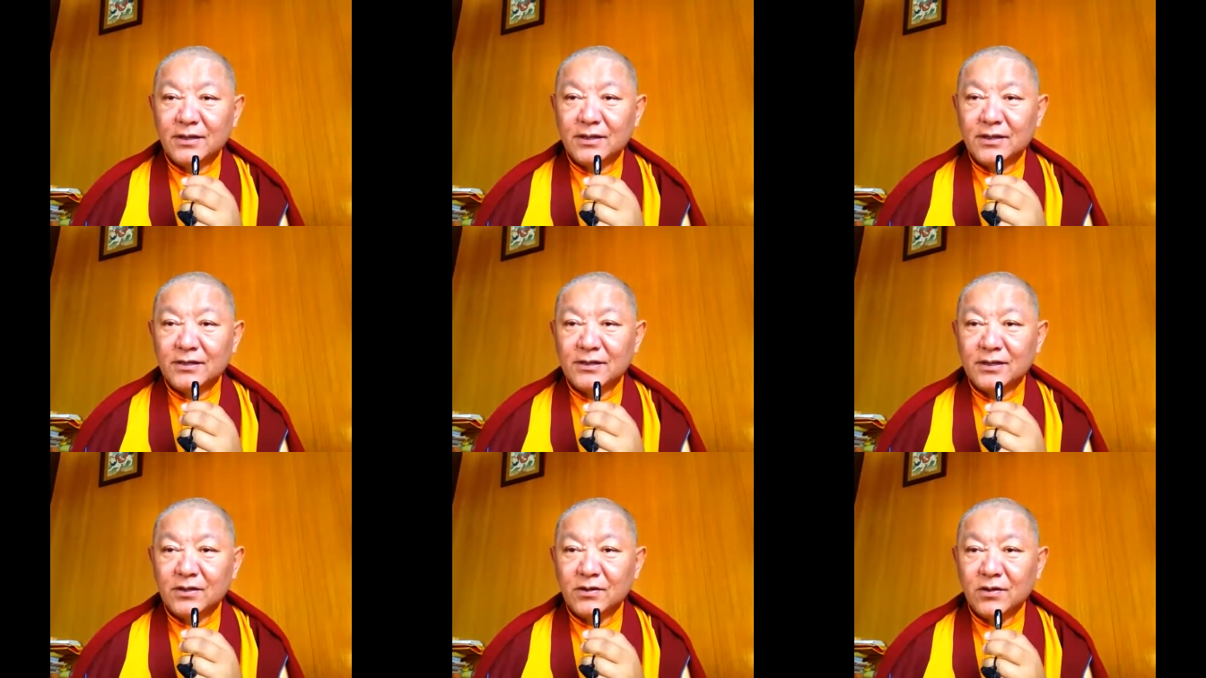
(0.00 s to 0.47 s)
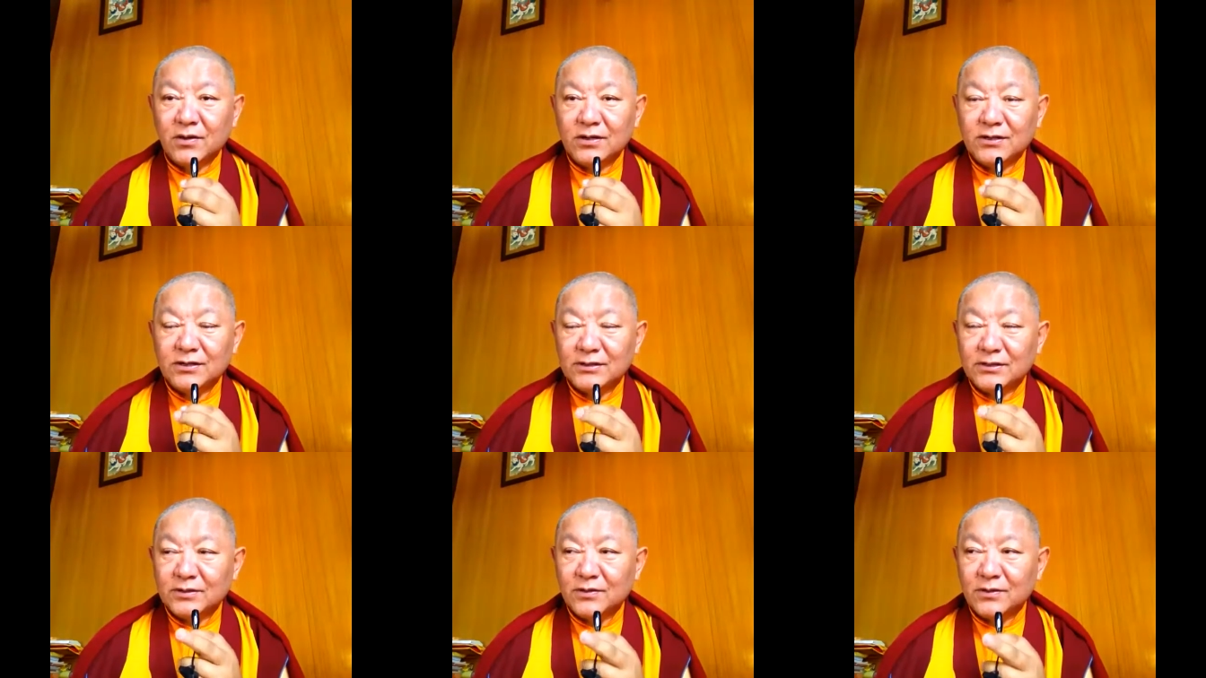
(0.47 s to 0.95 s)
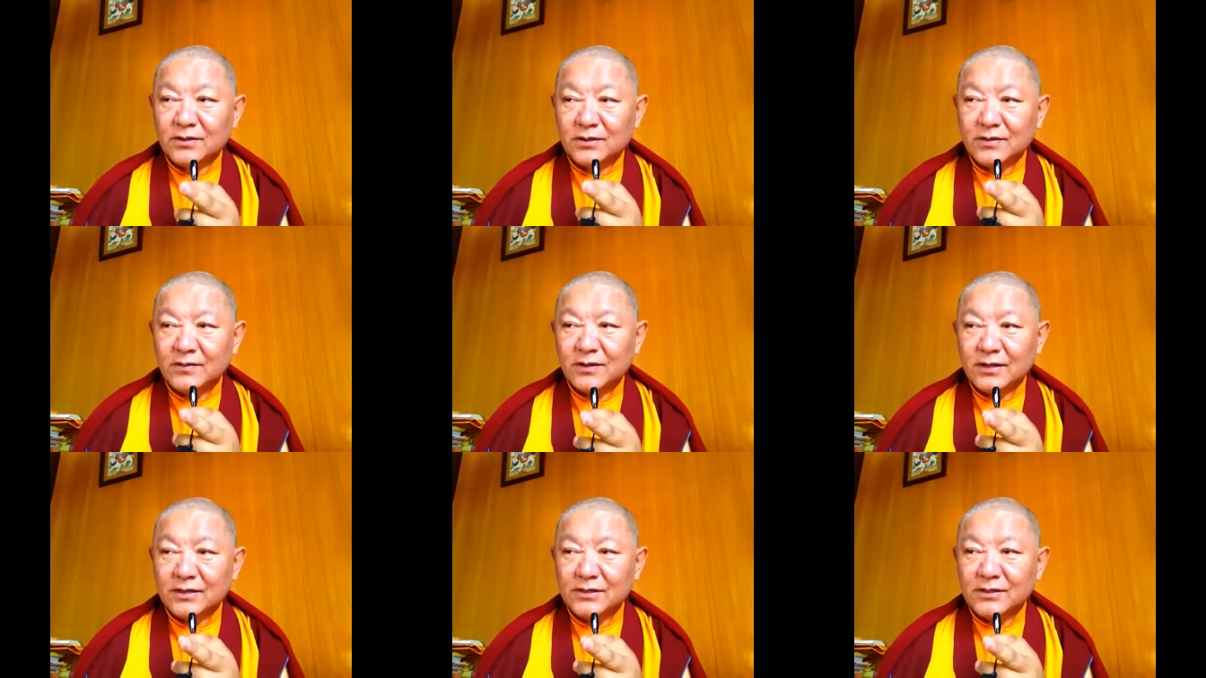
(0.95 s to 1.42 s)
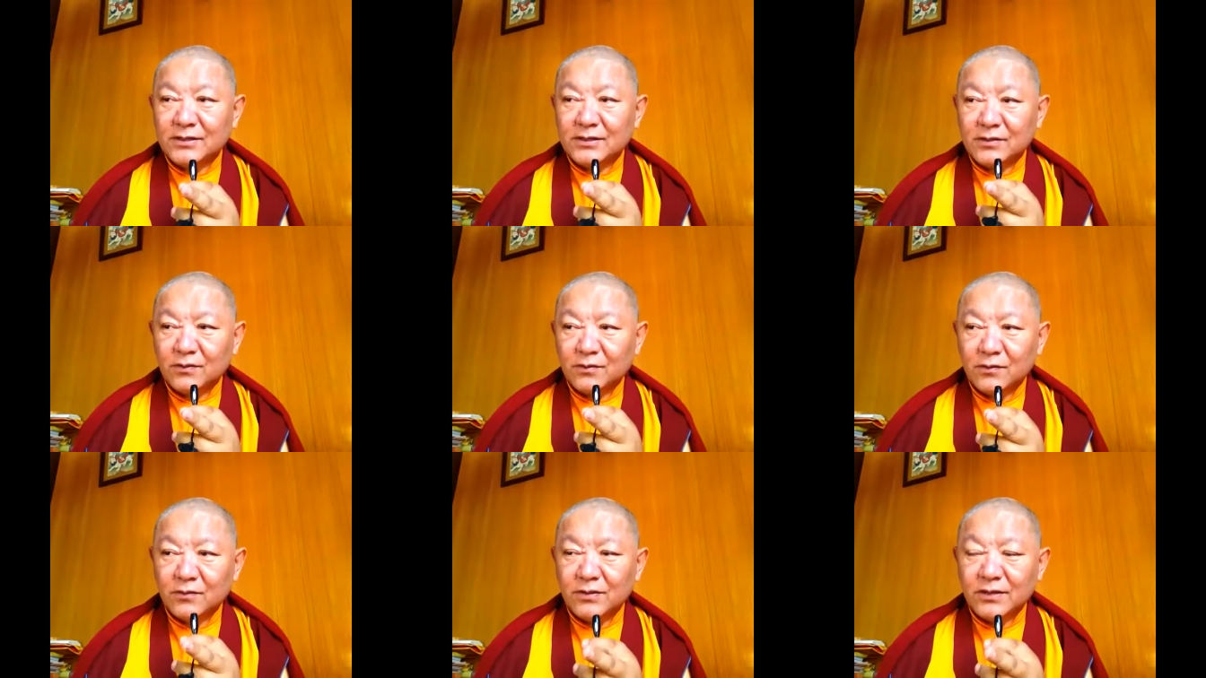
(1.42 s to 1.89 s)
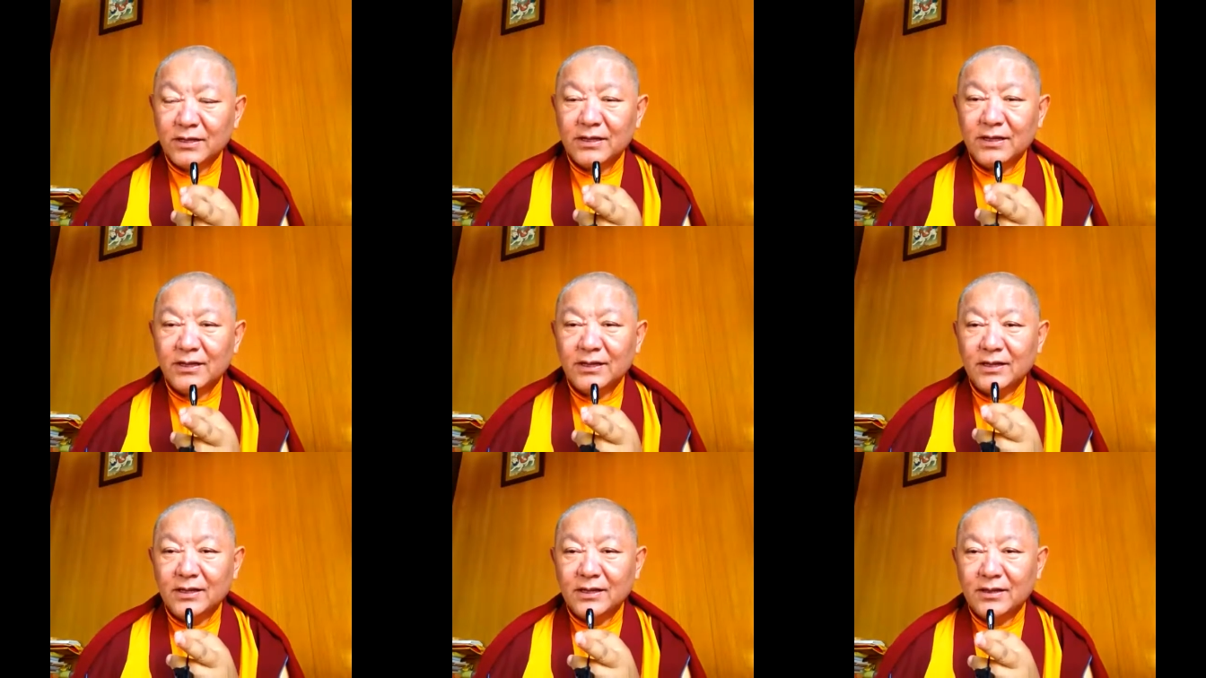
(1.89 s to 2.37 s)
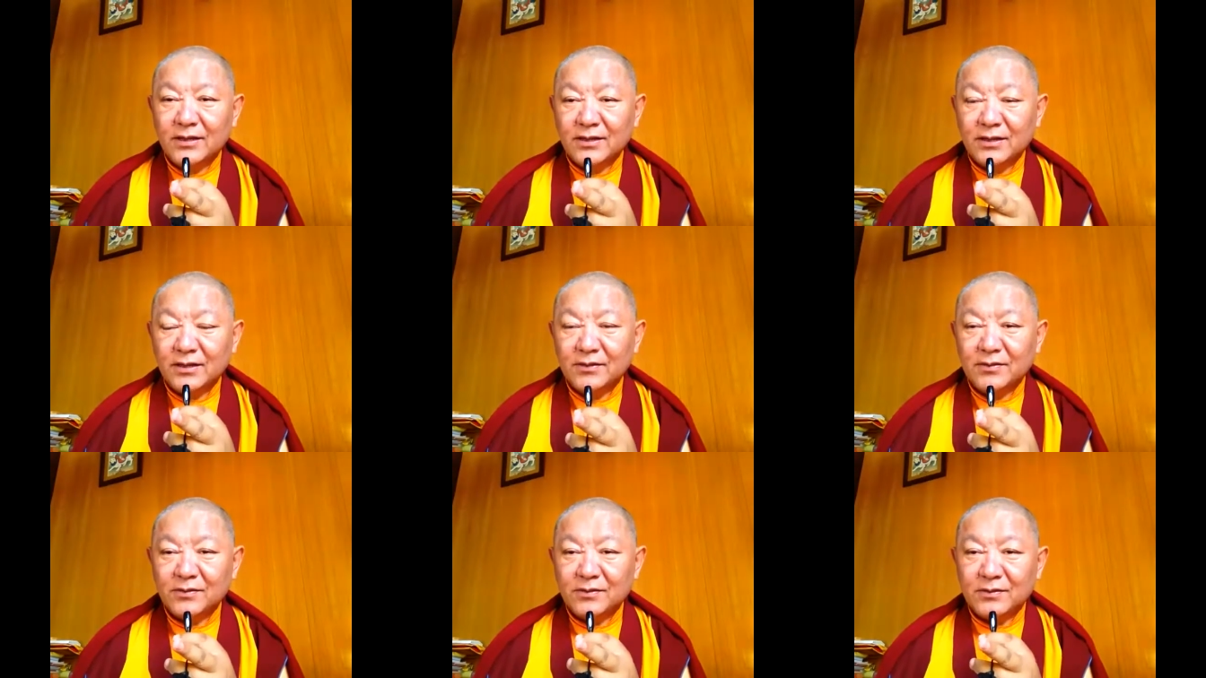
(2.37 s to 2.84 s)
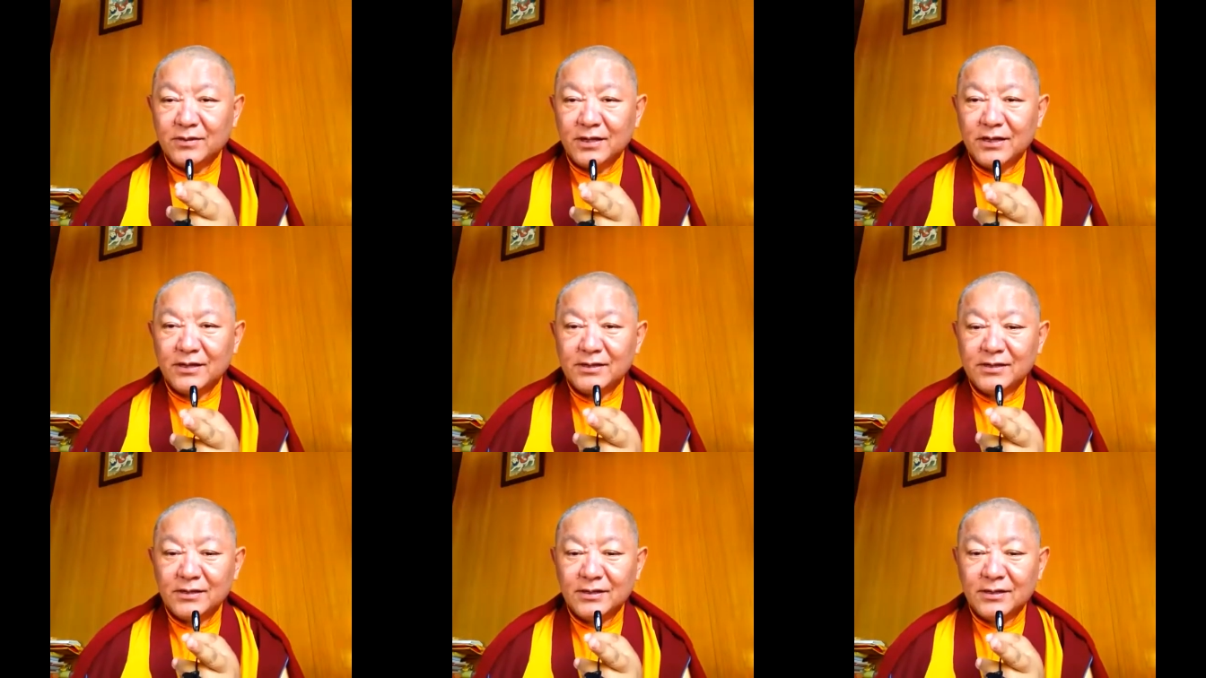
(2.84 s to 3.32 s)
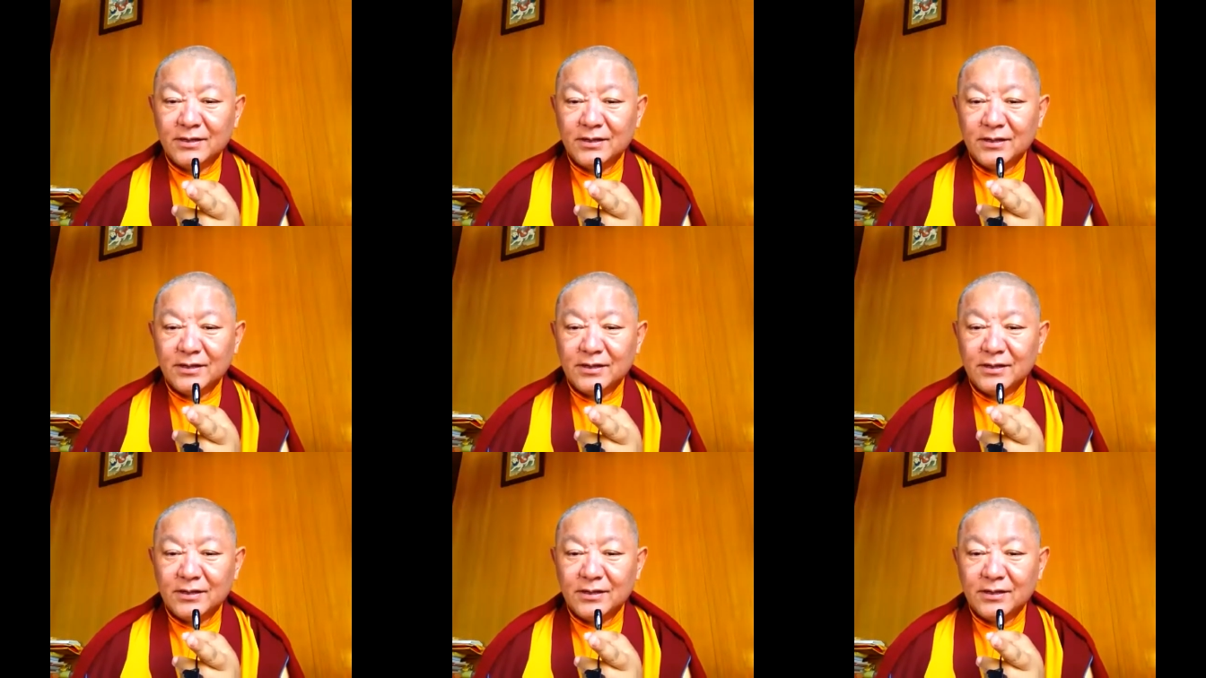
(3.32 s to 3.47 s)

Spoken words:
and the God is not created only, that